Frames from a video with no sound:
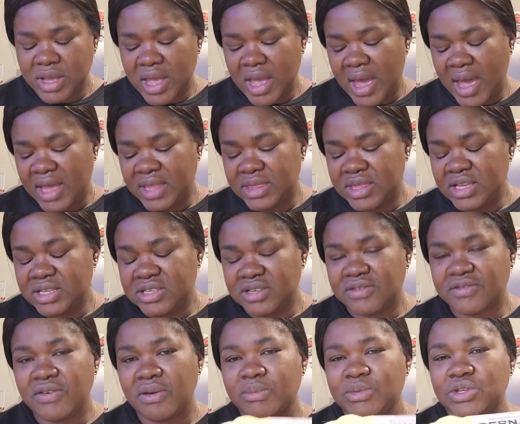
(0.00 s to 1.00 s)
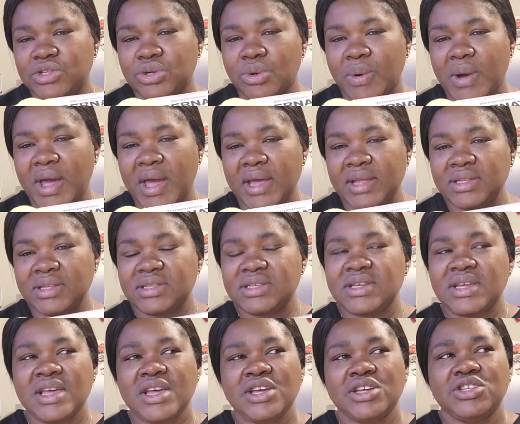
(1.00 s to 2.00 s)
and this is from Joann's.
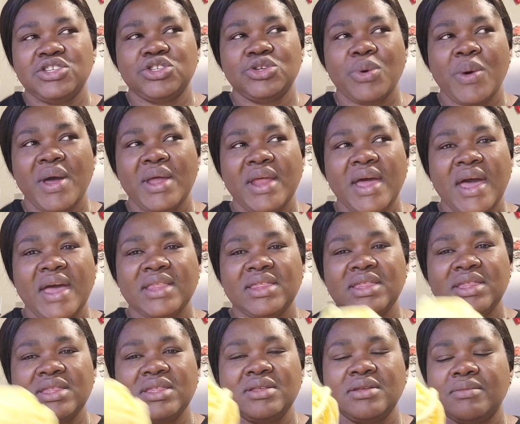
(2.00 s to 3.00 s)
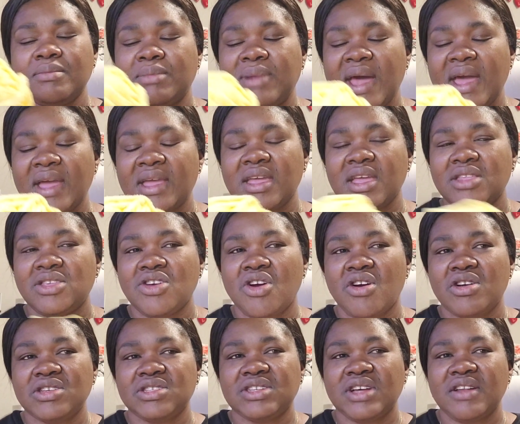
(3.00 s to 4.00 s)
Joann had blanket
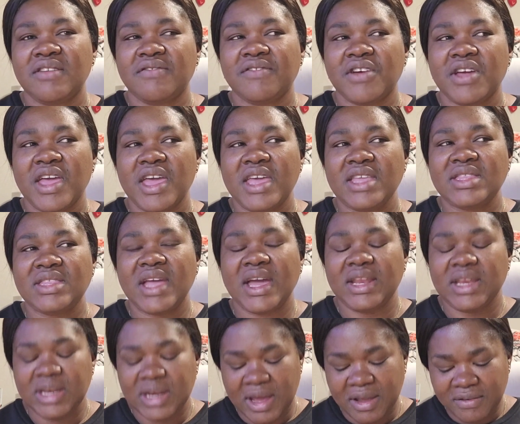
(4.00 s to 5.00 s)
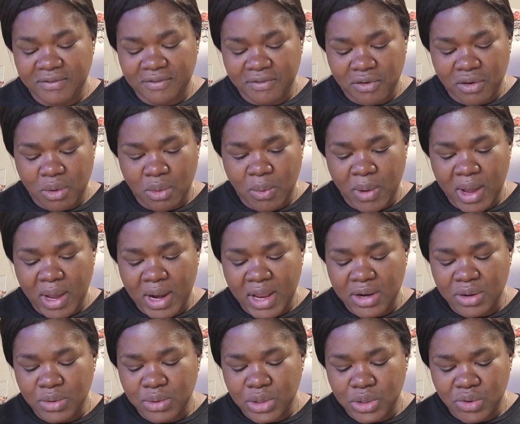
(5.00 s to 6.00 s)
yarn selling for $8.99 for a while. I
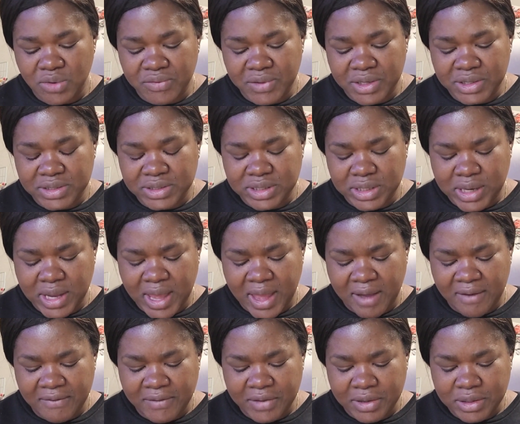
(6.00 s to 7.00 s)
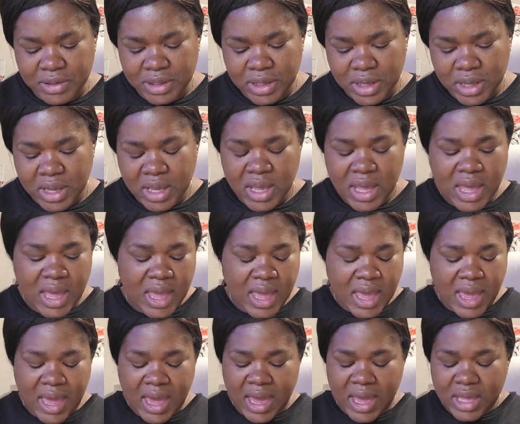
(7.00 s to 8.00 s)
don't know if they still have it.
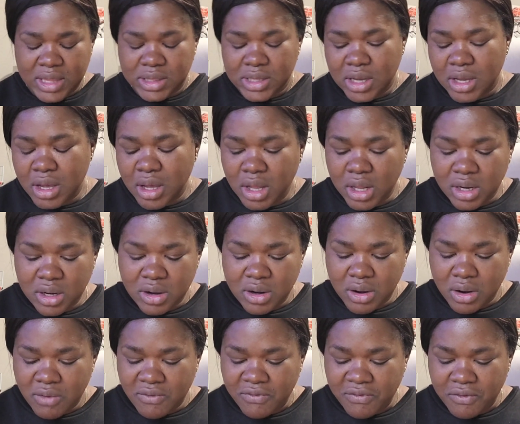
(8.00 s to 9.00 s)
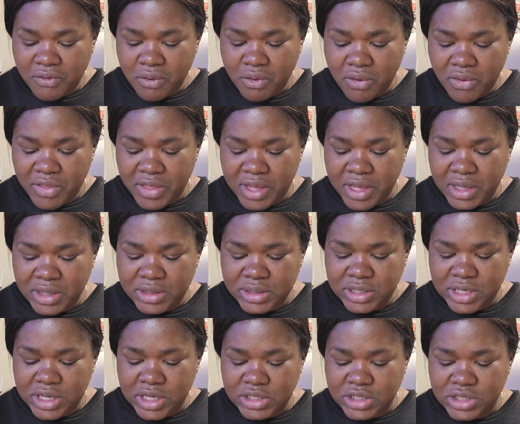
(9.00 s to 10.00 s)
And the color for this
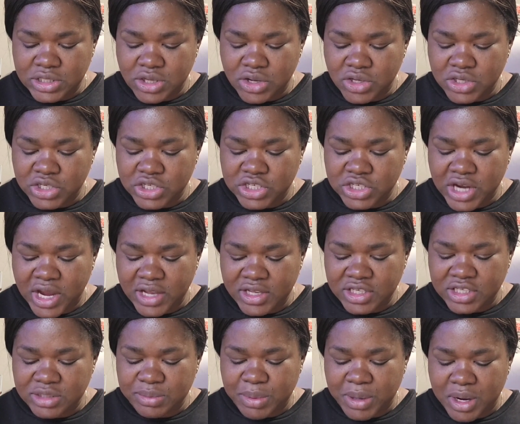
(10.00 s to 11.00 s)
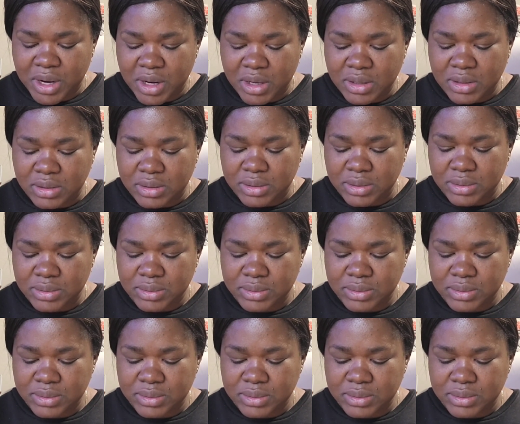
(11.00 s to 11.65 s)
is Sunshine Sparkle,